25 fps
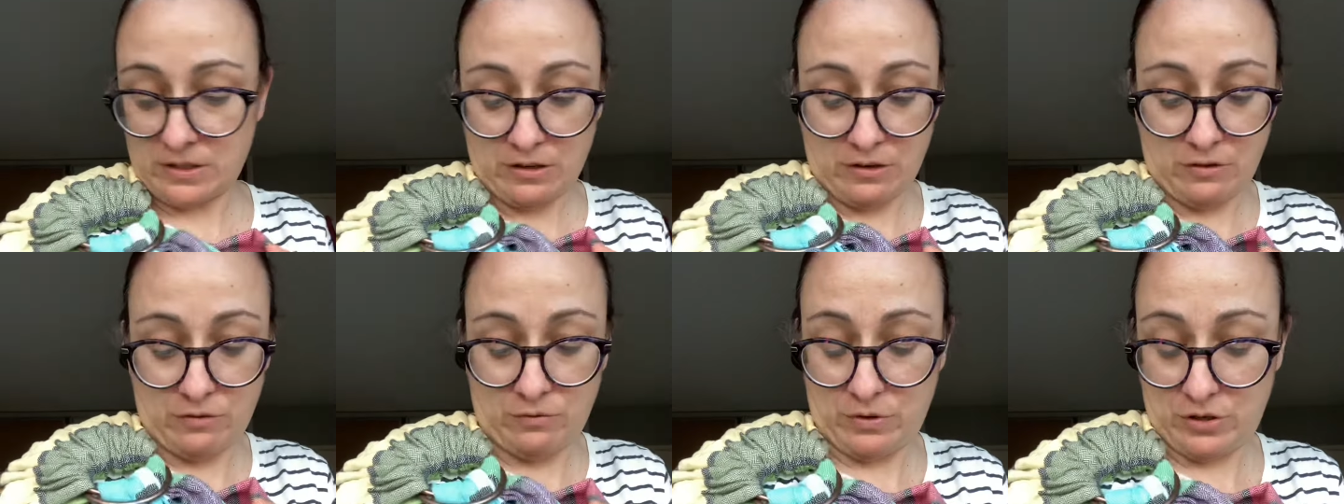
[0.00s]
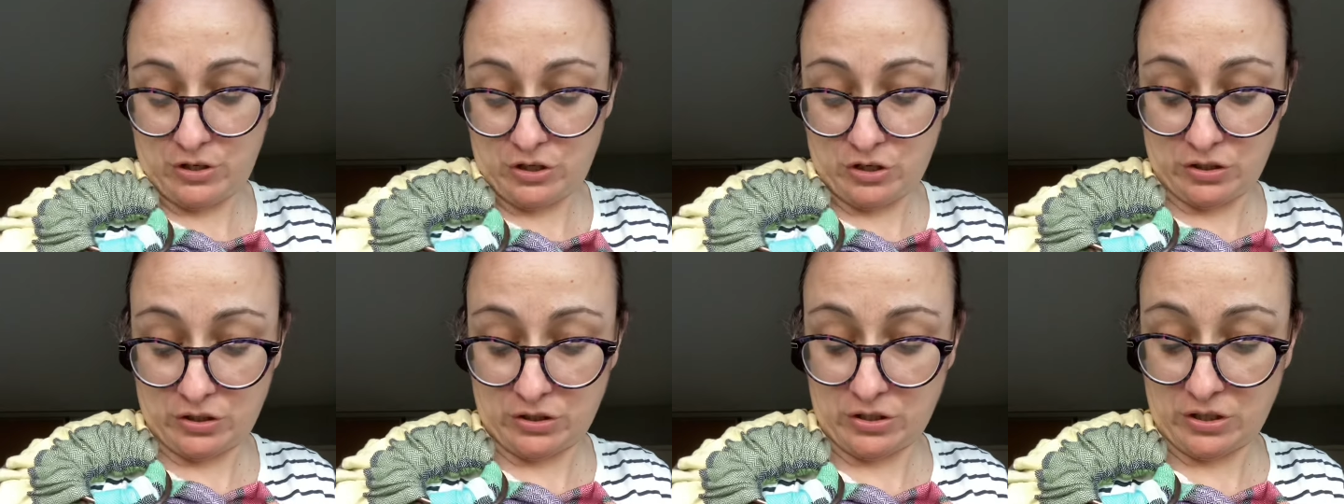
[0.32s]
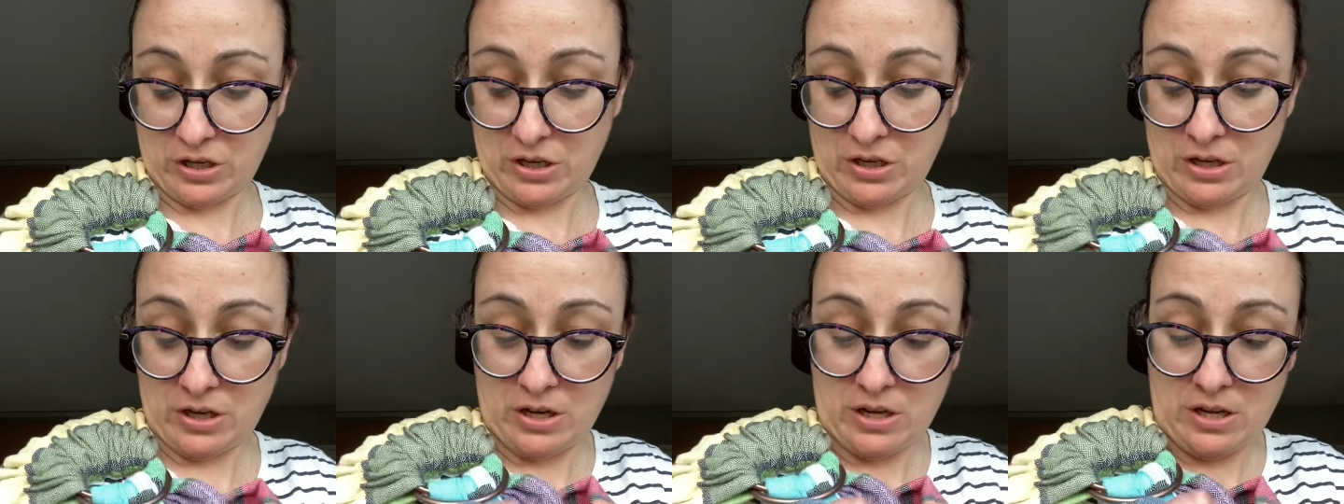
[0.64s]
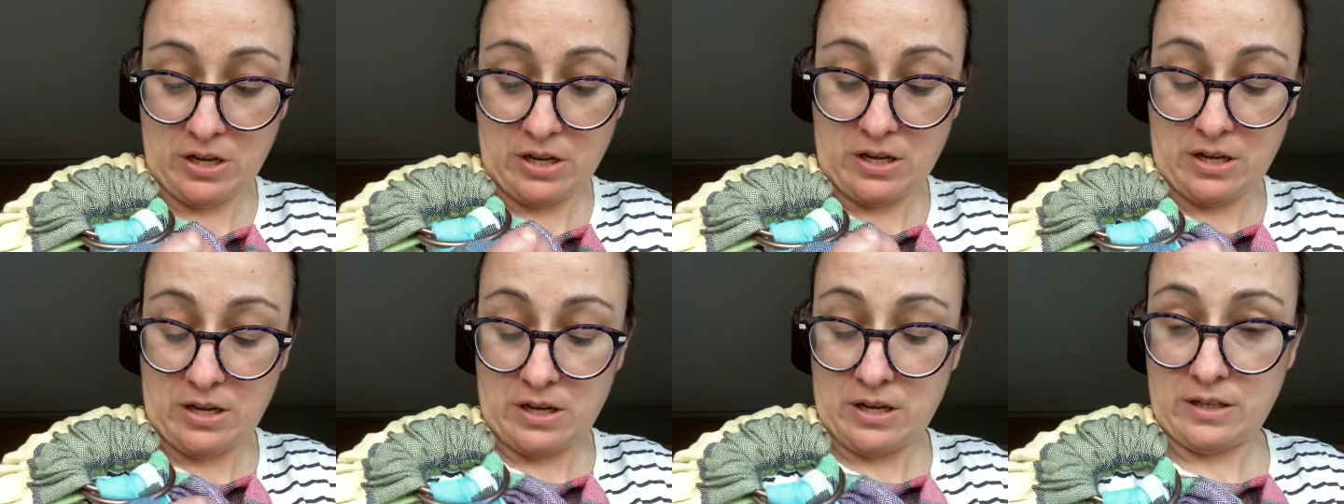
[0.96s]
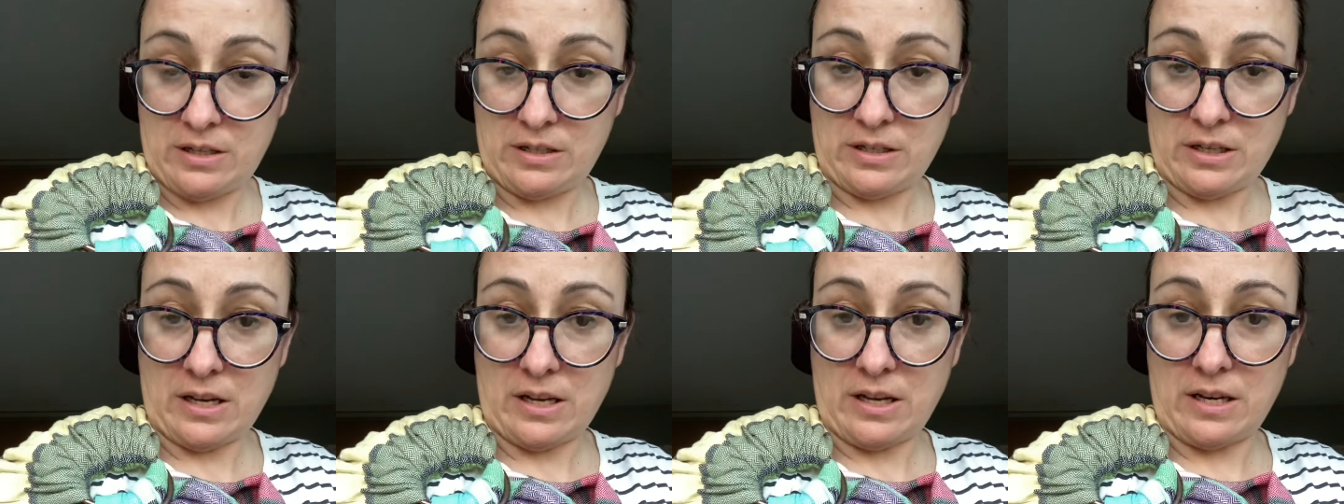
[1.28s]
if we just
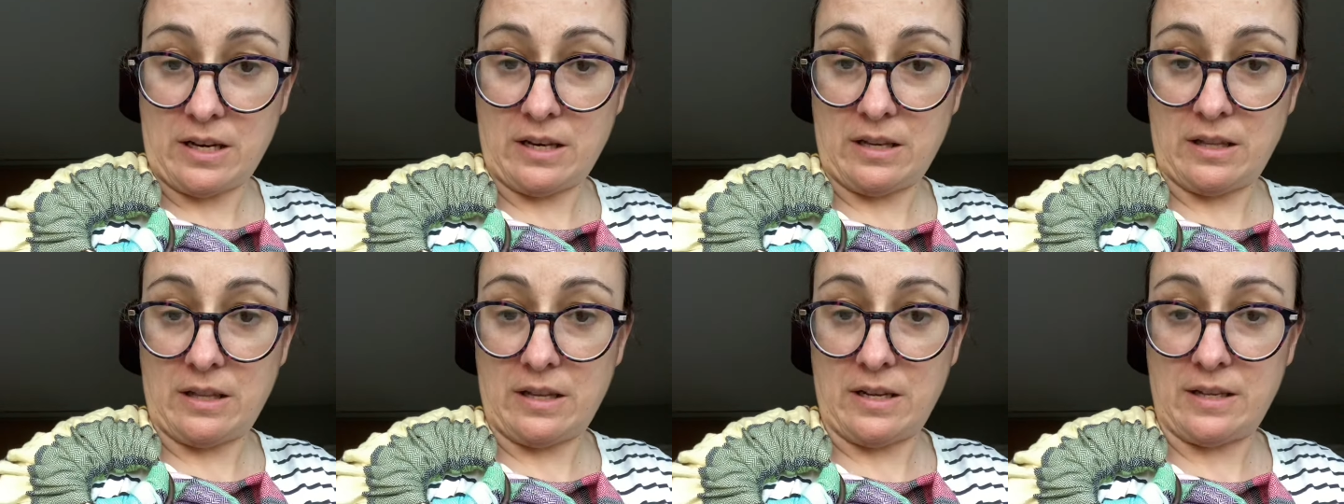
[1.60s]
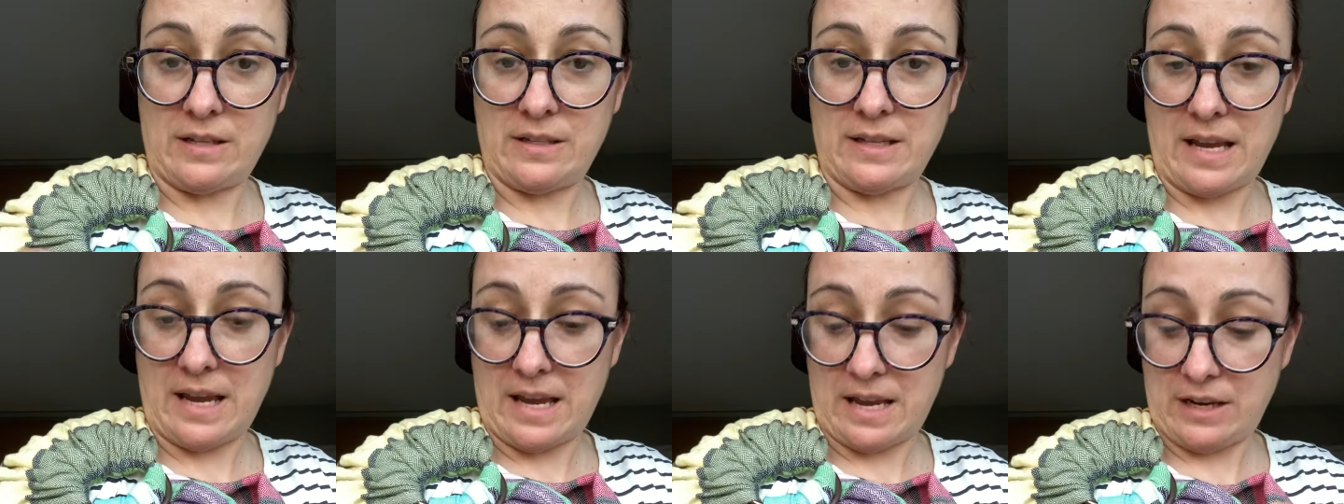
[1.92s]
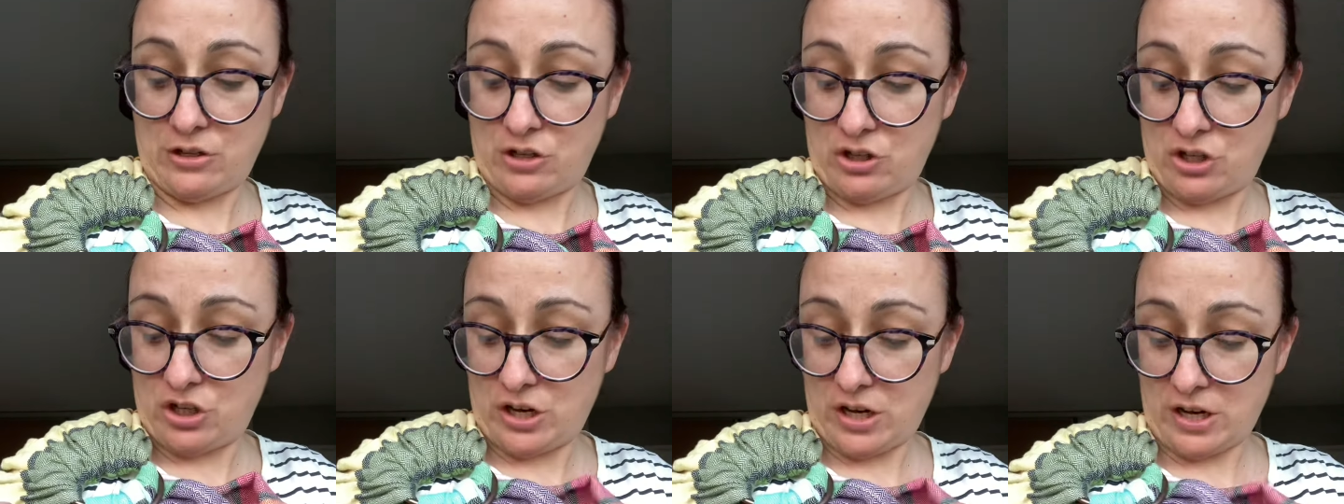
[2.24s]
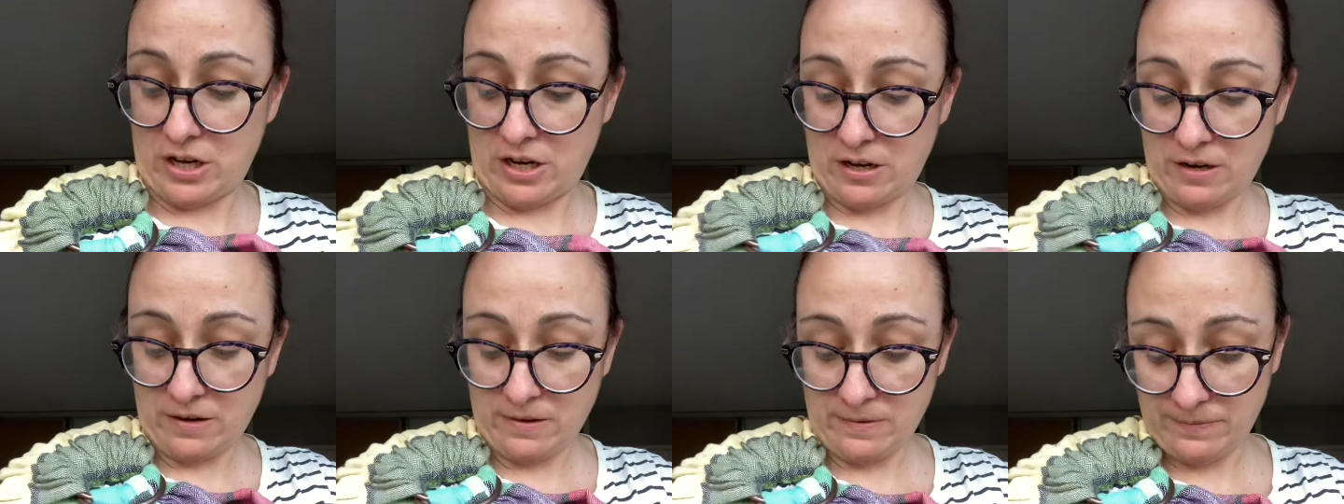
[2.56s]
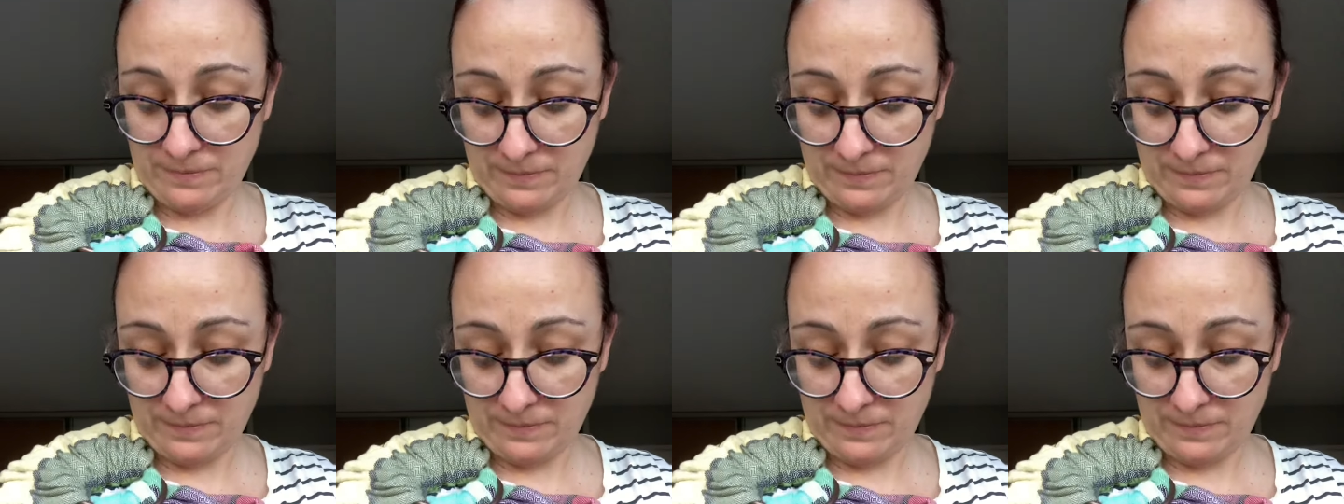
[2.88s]
tighten this edge here,